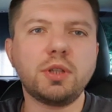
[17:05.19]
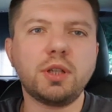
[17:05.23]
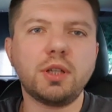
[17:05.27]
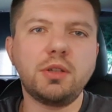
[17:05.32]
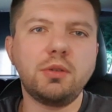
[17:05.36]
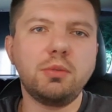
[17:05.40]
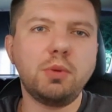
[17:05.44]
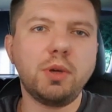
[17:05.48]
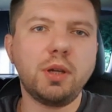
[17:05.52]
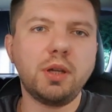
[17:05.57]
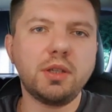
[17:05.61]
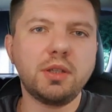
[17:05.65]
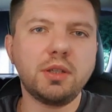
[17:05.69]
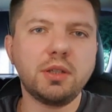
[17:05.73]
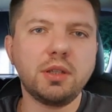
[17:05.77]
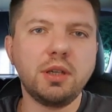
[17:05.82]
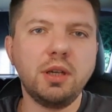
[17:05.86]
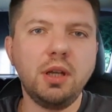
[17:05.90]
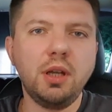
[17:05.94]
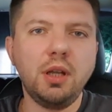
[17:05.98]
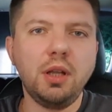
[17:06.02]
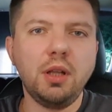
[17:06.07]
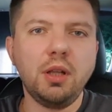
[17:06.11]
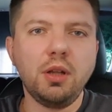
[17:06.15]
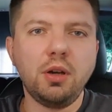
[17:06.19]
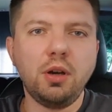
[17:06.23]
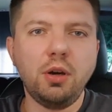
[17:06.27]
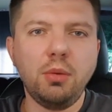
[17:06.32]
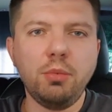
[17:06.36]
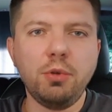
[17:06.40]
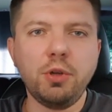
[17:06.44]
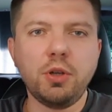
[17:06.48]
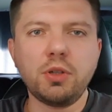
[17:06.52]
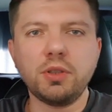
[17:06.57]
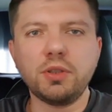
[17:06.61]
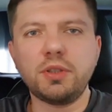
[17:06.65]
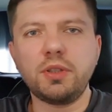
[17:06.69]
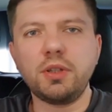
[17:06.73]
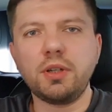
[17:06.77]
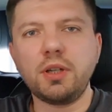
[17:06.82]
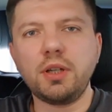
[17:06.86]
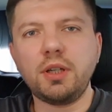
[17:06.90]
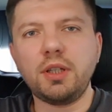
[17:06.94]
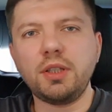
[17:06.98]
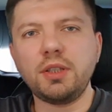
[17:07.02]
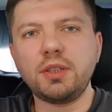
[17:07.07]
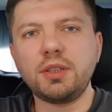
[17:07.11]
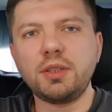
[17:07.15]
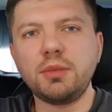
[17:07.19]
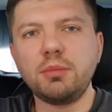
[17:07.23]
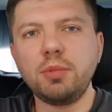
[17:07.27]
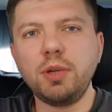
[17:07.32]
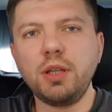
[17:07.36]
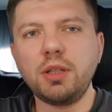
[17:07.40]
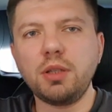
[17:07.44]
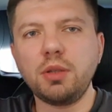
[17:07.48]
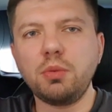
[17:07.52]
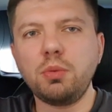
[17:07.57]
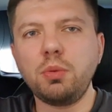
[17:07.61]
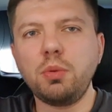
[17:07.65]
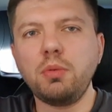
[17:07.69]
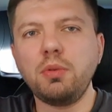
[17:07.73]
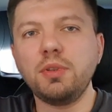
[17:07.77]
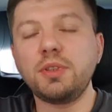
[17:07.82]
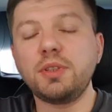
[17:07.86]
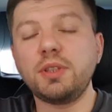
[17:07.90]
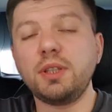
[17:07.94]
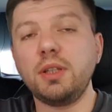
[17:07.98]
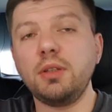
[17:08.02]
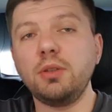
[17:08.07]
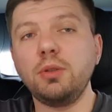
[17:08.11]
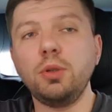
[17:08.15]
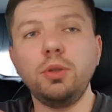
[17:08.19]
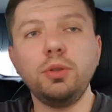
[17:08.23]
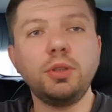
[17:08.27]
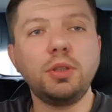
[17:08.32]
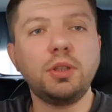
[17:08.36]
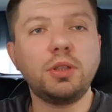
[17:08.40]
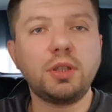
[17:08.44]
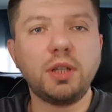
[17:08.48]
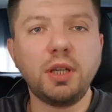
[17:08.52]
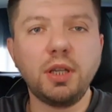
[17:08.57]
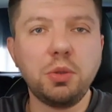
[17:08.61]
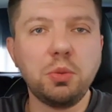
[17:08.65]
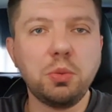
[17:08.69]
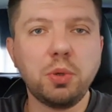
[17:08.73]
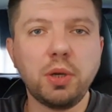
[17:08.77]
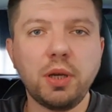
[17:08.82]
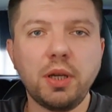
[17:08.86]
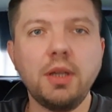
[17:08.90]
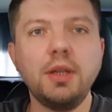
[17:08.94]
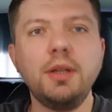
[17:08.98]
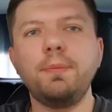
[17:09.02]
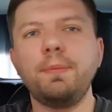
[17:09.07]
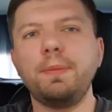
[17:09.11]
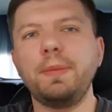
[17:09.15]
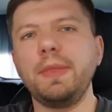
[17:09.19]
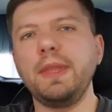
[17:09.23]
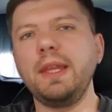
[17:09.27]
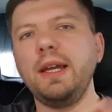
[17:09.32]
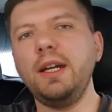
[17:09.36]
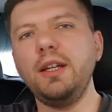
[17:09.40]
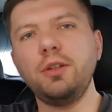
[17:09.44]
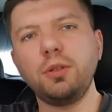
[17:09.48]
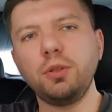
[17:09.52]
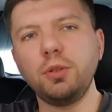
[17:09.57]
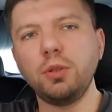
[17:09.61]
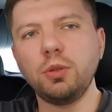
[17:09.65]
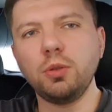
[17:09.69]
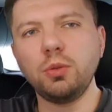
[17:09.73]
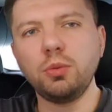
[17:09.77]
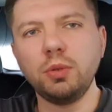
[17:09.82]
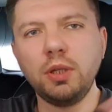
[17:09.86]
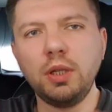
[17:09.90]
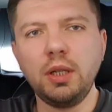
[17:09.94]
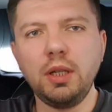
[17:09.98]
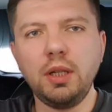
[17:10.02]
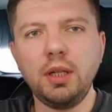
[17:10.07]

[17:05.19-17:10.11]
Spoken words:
activated, or because the car estimated we will stay longer anyway. I don't know.